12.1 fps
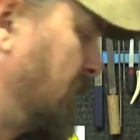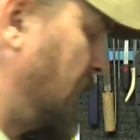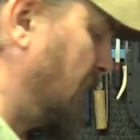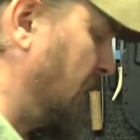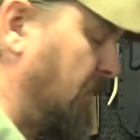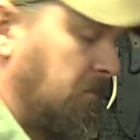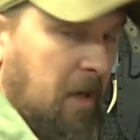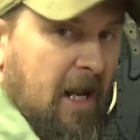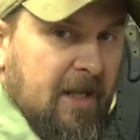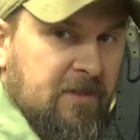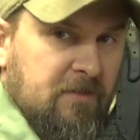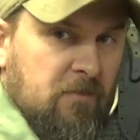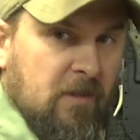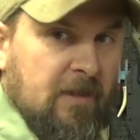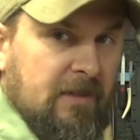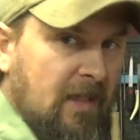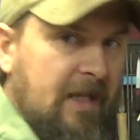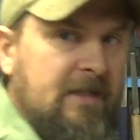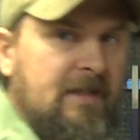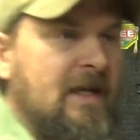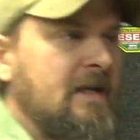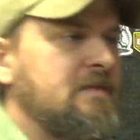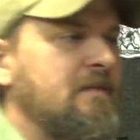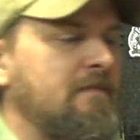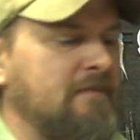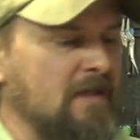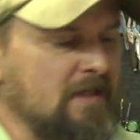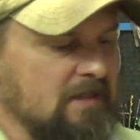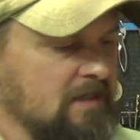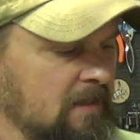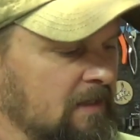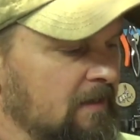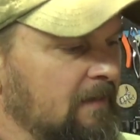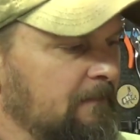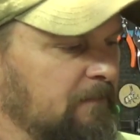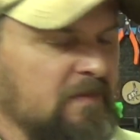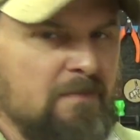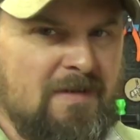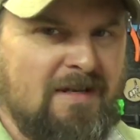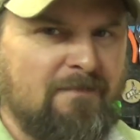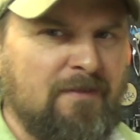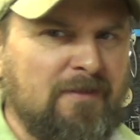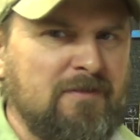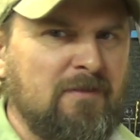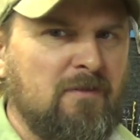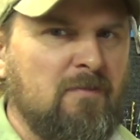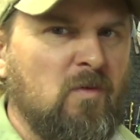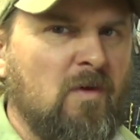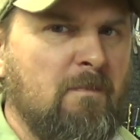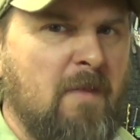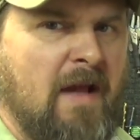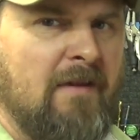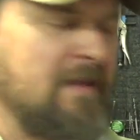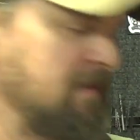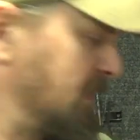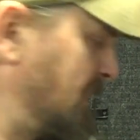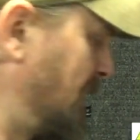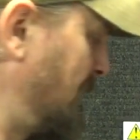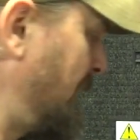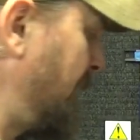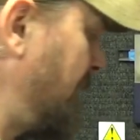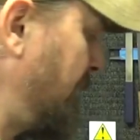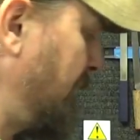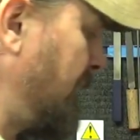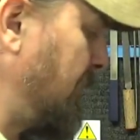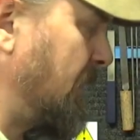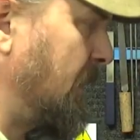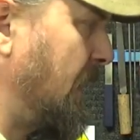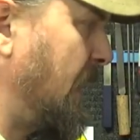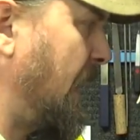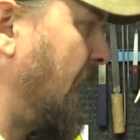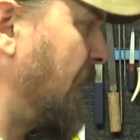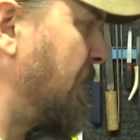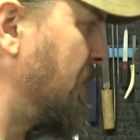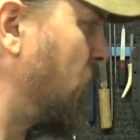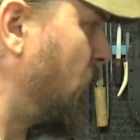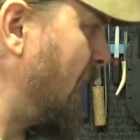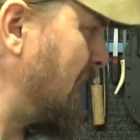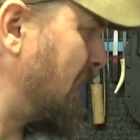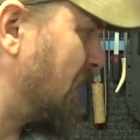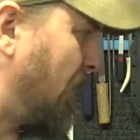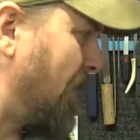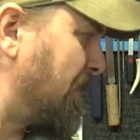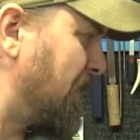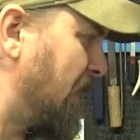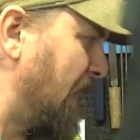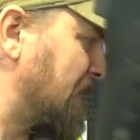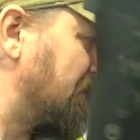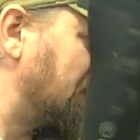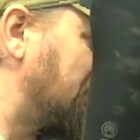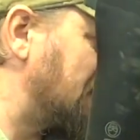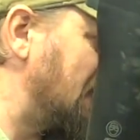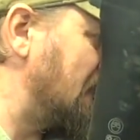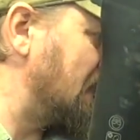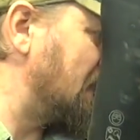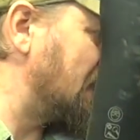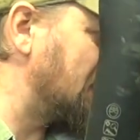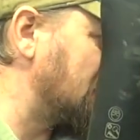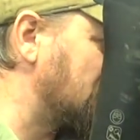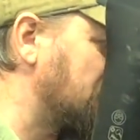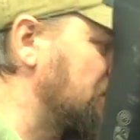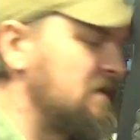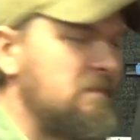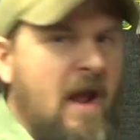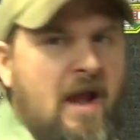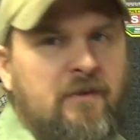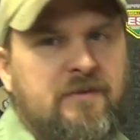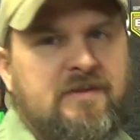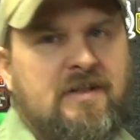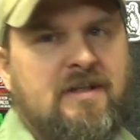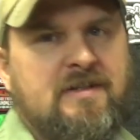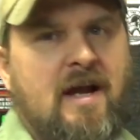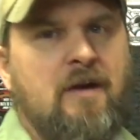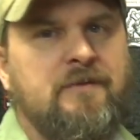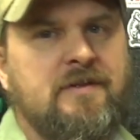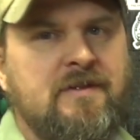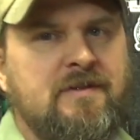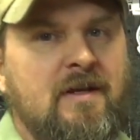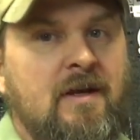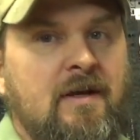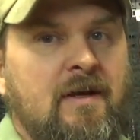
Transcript: I actually really like the X7. To me, it feels a little more balanced. And the weight on the X7 is 3 pounds 6 ounces.